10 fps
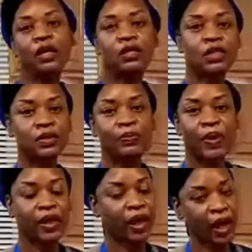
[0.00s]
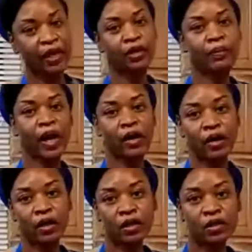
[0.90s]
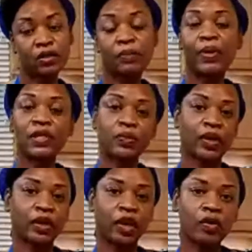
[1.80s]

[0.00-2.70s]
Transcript: Just being kind about it is the best way to go,